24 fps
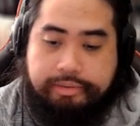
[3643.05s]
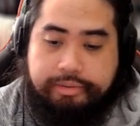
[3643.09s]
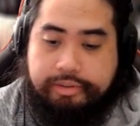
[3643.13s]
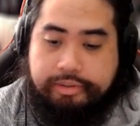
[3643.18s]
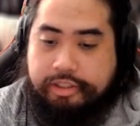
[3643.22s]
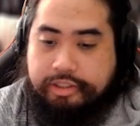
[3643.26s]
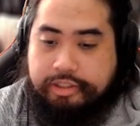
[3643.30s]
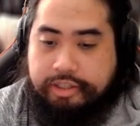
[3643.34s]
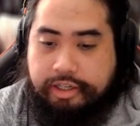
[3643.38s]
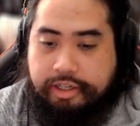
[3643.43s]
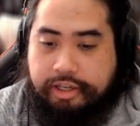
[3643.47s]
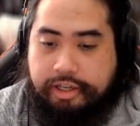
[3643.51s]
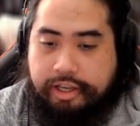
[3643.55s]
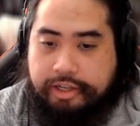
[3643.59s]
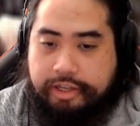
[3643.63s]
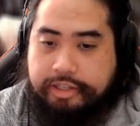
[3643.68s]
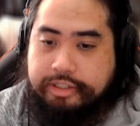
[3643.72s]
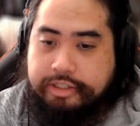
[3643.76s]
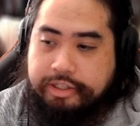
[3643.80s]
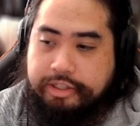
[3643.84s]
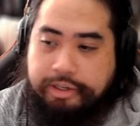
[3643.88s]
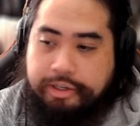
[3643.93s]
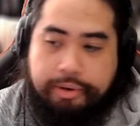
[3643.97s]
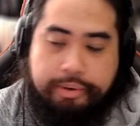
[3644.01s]
Just in
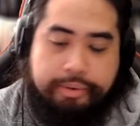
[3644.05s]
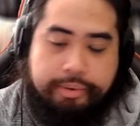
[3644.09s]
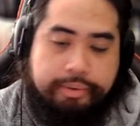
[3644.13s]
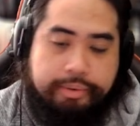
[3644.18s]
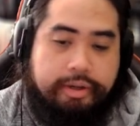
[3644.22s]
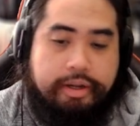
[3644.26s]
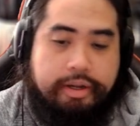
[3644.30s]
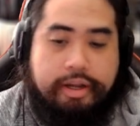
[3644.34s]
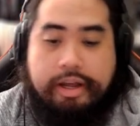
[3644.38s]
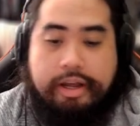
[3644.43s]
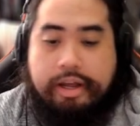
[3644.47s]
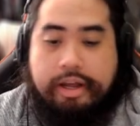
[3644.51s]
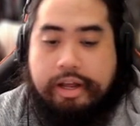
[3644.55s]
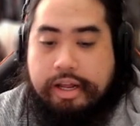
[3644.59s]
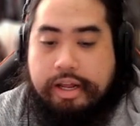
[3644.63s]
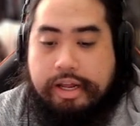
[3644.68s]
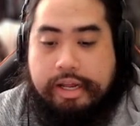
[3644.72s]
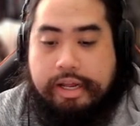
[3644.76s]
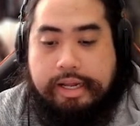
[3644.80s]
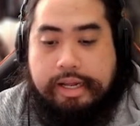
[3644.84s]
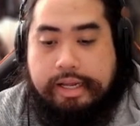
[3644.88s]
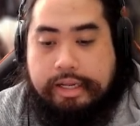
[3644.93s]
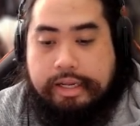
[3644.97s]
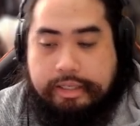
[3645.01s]
case, you know,
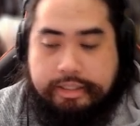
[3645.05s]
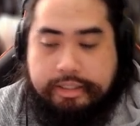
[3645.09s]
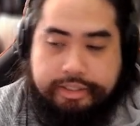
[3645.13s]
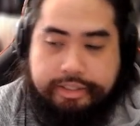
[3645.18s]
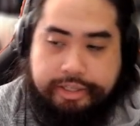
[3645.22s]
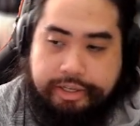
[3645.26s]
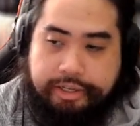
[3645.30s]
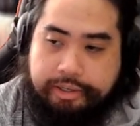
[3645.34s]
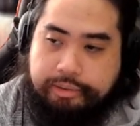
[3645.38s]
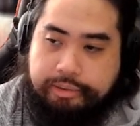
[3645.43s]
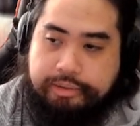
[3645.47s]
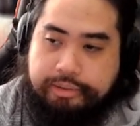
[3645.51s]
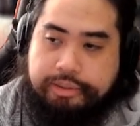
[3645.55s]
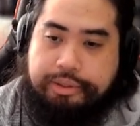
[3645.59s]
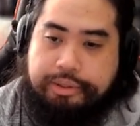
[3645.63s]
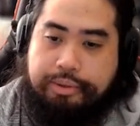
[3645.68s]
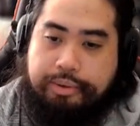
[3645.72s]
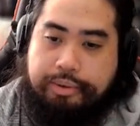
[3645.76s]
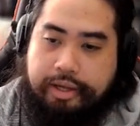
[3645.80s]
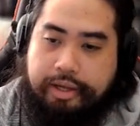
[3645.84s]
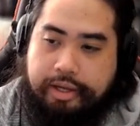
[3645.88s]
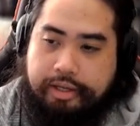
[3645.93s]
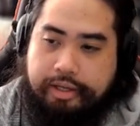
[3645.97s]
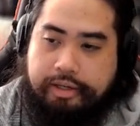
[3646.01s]
the skills you
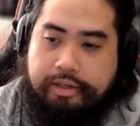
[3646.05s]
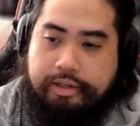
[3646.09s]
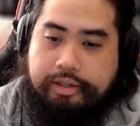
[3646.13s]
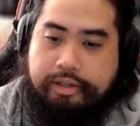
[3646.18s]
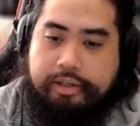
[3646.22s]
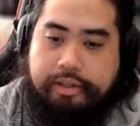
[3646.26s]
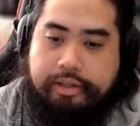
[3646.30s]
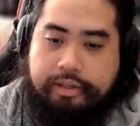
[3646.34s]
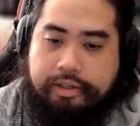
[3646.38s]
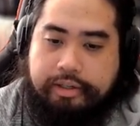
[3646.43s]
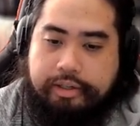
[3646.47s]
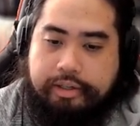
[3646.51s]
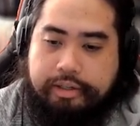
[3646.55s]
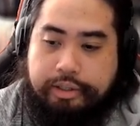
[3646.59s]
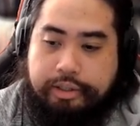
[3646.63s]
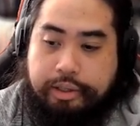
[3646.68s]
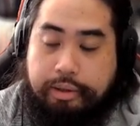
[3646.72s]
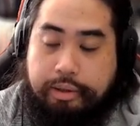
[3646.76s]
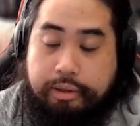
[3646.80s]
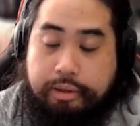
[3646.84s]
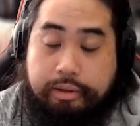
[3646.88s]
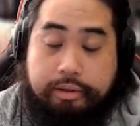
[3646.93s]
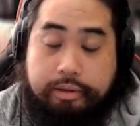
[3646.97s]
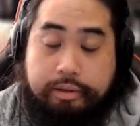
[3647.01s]
get
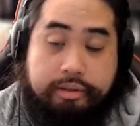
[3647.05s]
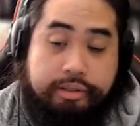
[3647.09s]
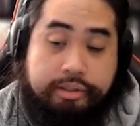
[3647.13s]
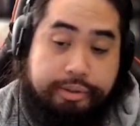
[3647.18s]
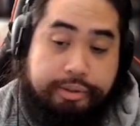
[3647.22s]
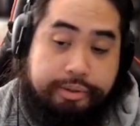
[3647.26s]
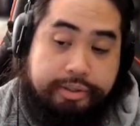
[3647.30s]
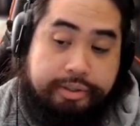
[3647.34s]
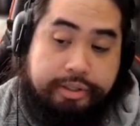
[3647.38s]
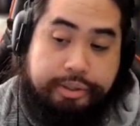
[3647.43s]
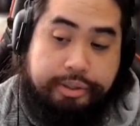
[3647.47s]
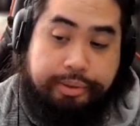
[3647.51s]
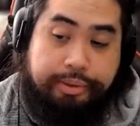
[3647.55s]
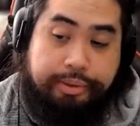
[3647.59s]
during the training